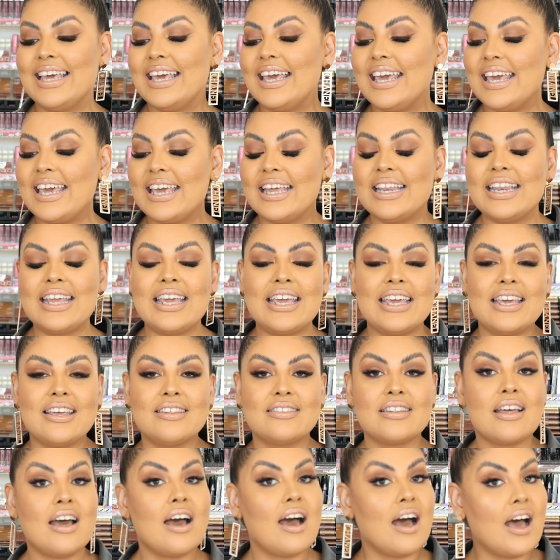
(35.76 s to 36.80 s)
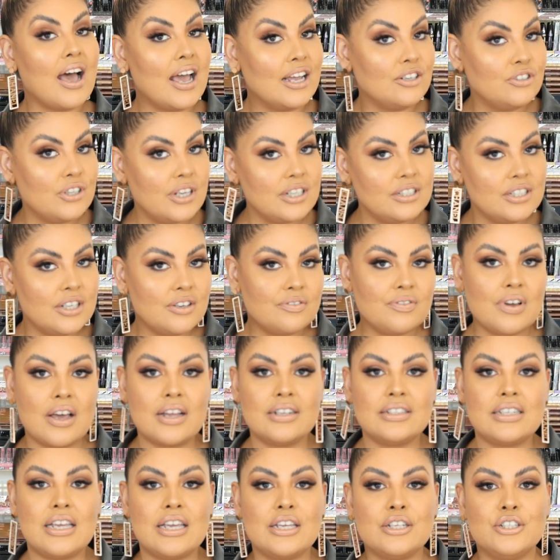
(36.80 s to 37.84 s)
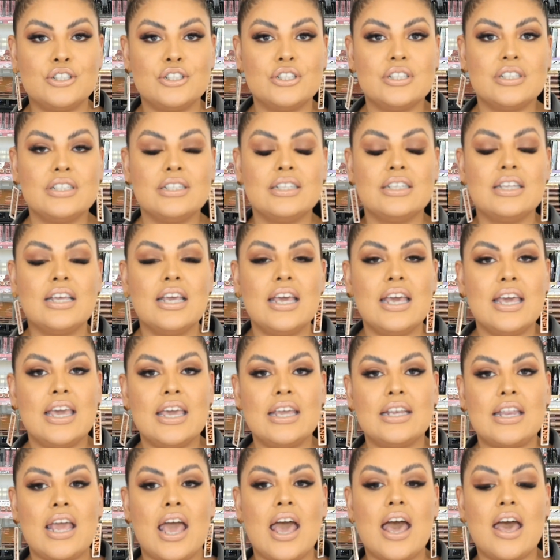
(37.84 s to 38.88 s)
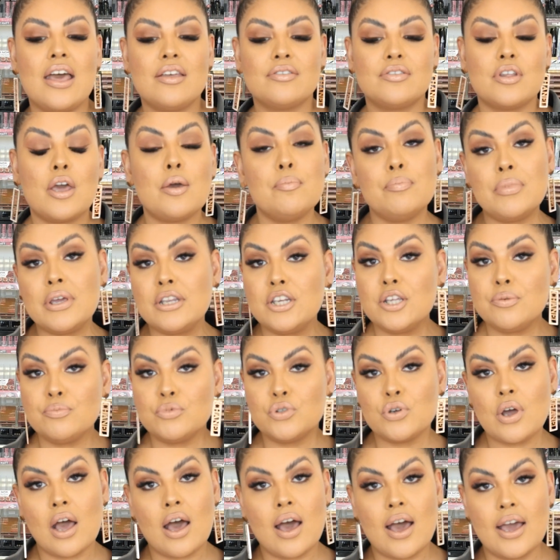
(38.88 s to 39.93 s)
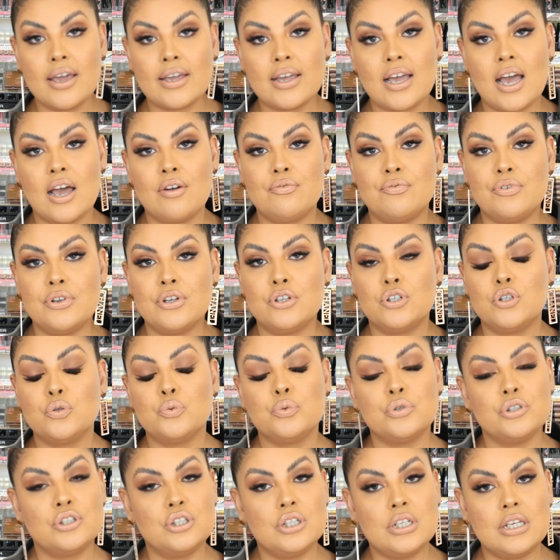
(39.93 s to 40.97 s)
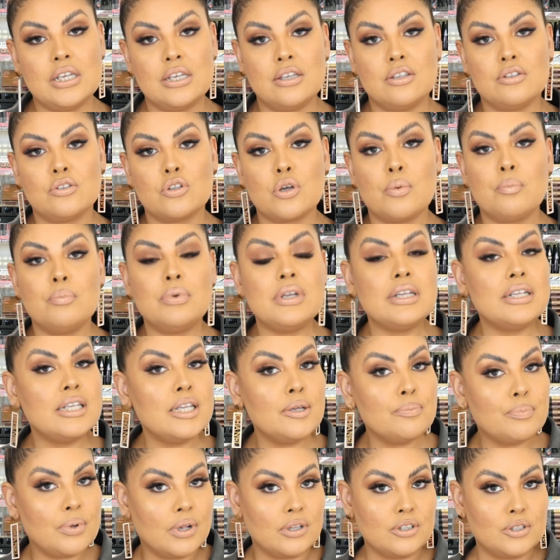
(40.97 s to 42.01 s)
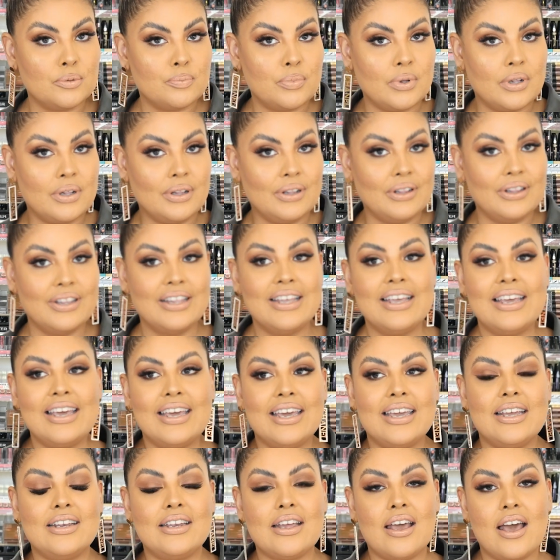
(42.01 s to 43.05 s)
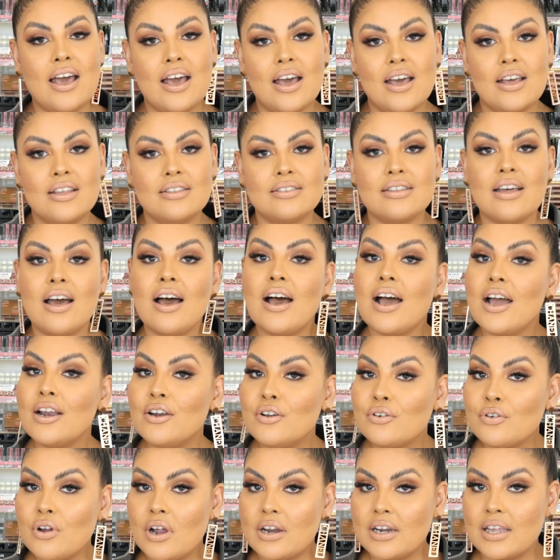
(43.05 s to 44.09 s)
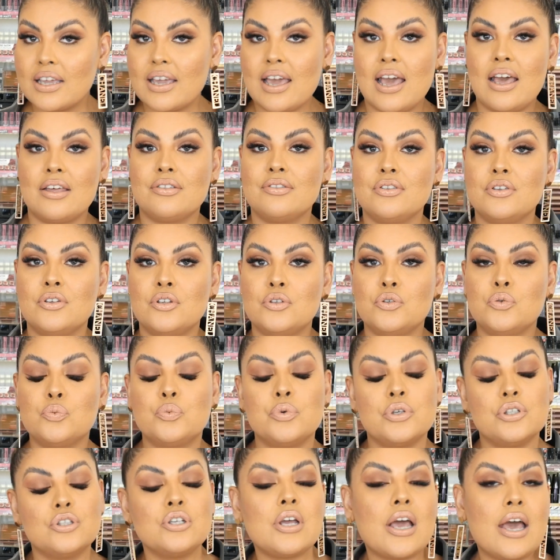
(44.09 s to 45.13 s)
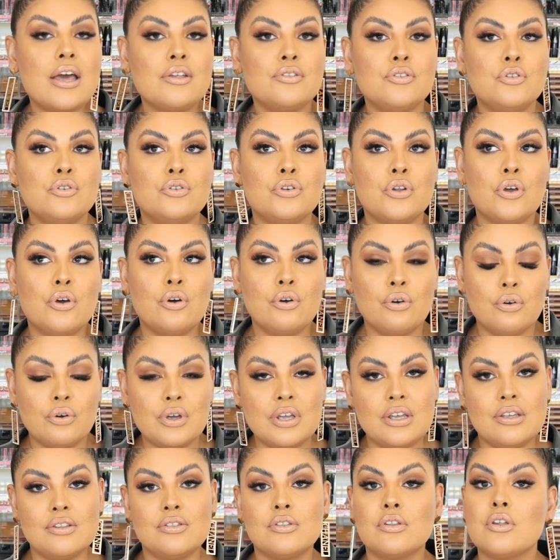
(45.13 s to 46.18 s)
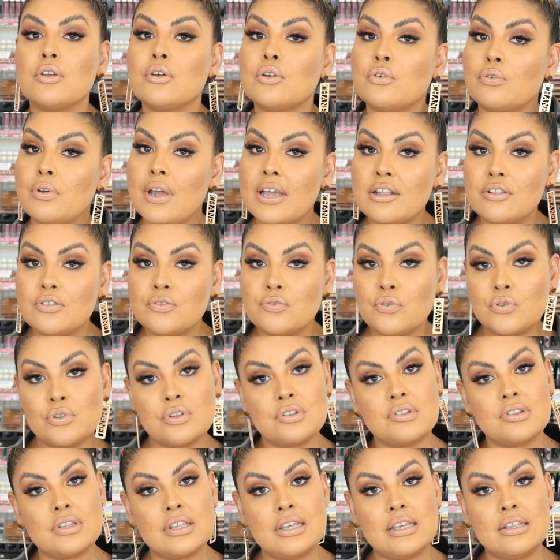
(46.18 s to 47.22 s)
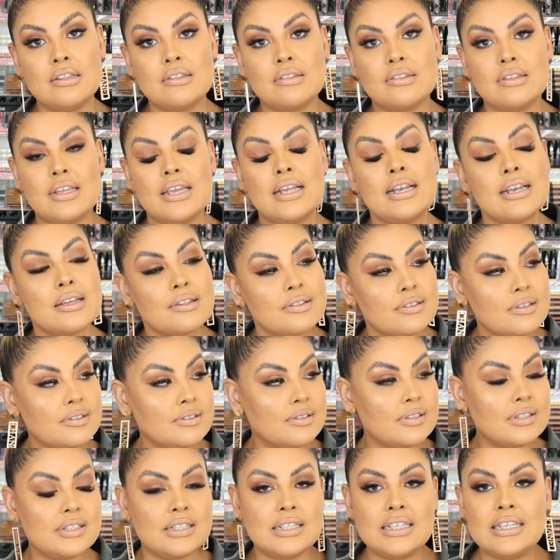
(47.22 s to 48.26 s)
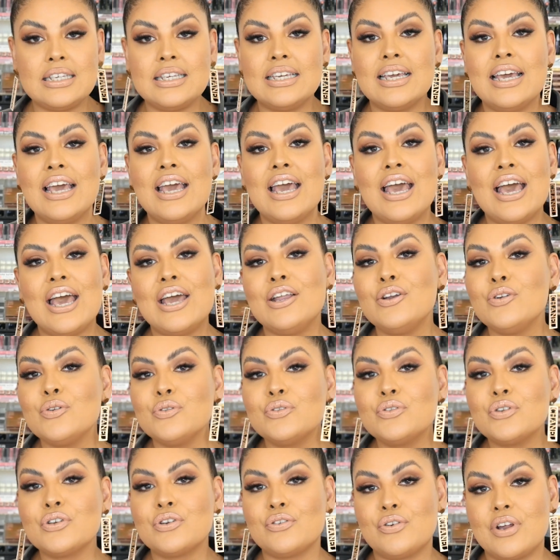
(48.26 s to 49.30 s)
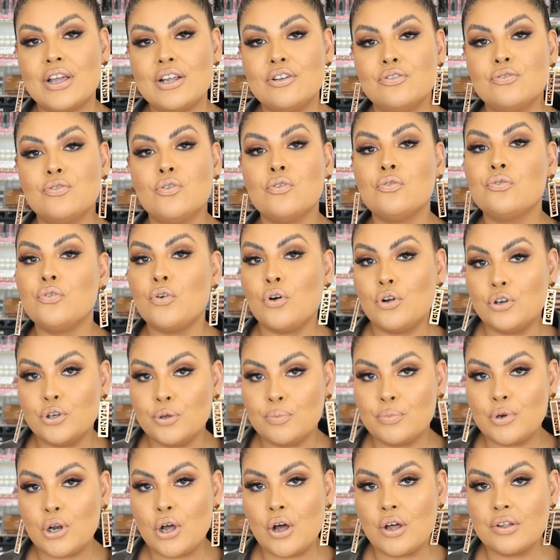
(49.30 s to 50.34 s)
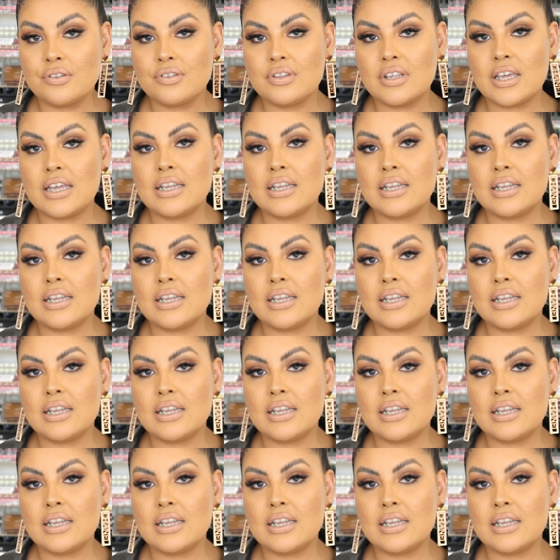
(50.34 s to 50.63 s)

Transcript: It is a hydrating foundation. It has medium to high coverage, which is completely buildable. It has hyaluronic acid, which, as you know, is great for the skin's elasticity and also great for volume loss.